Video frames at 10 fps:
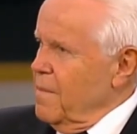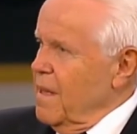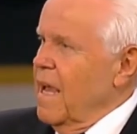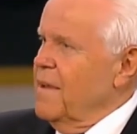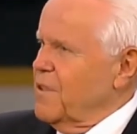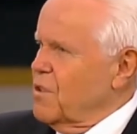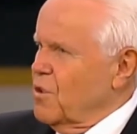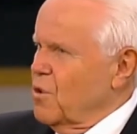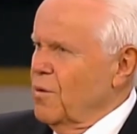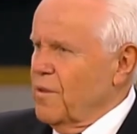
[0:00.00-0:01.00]
Now, if it's the
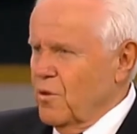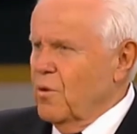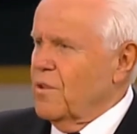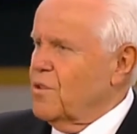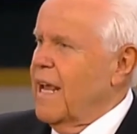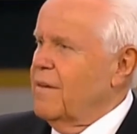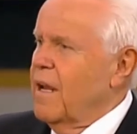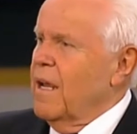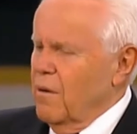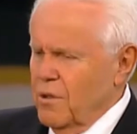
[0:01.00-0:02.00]
truth
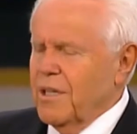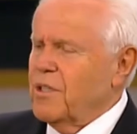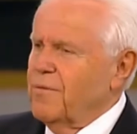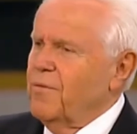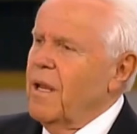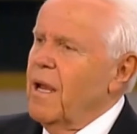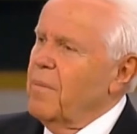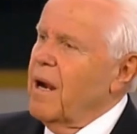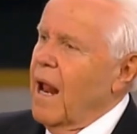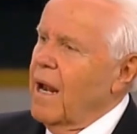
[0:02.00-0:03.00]
will set you free.
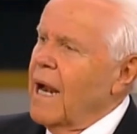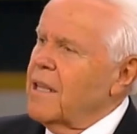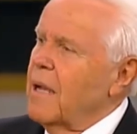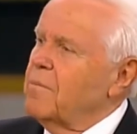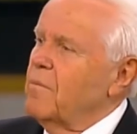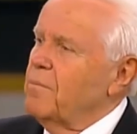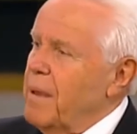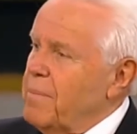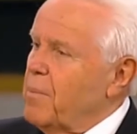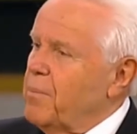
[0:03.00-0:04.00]
But a lot of times
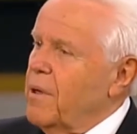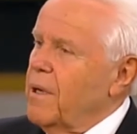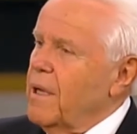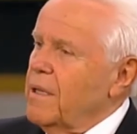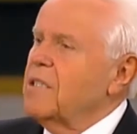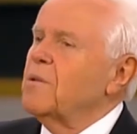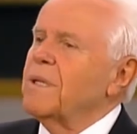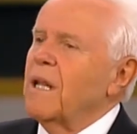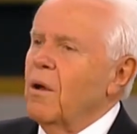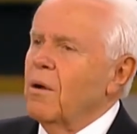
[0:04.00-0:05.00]
people this is
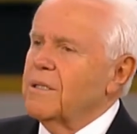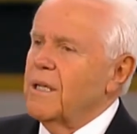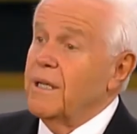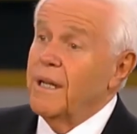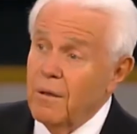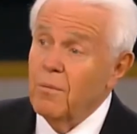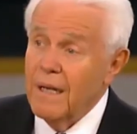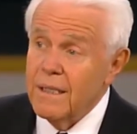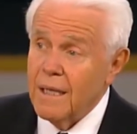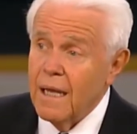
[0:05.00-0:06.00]
what the Lord said. Did he
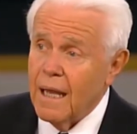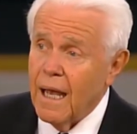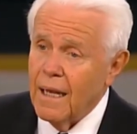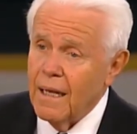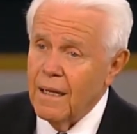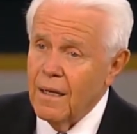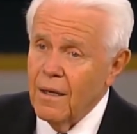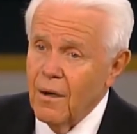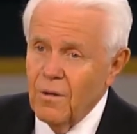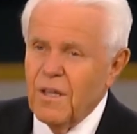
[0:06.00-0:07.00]
really say that?
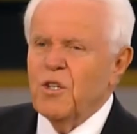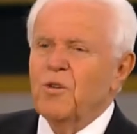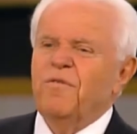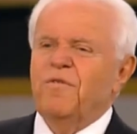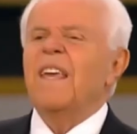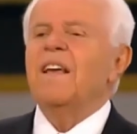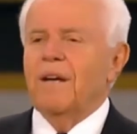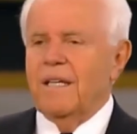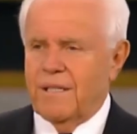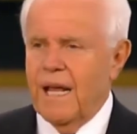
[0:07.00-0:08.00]
Or did you feel
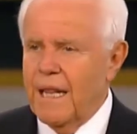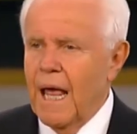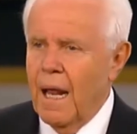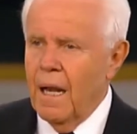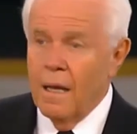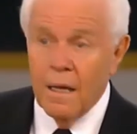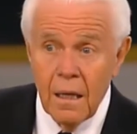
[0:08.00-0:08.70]
he said that?